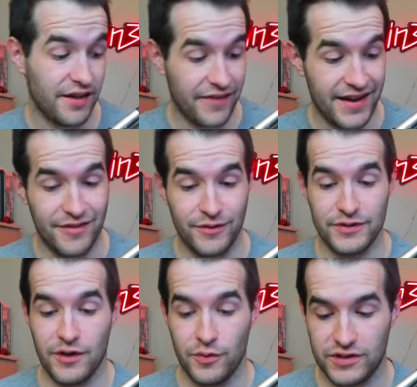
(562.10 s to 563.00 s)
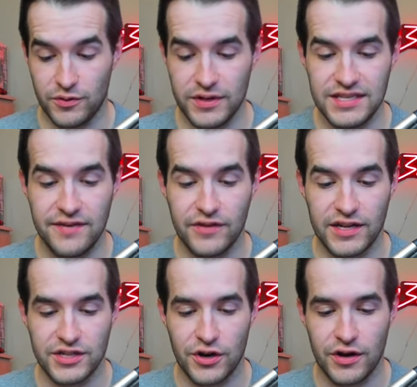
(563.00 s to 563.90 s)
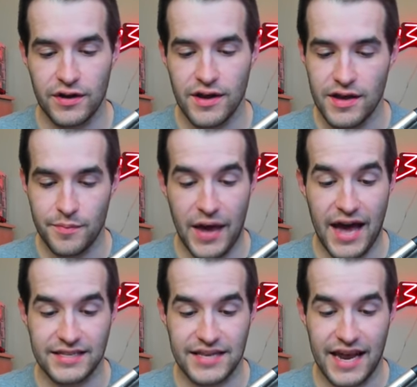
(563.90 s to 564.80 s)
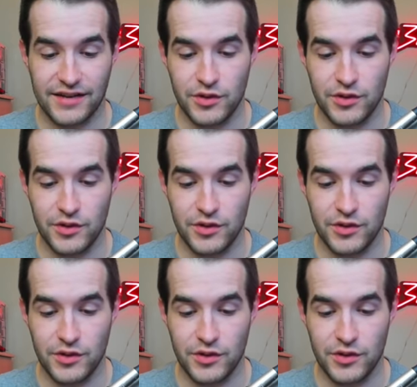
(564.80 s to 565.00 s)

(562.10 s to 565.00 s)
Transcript: out of those other ones. So let's see if legendary packs can actually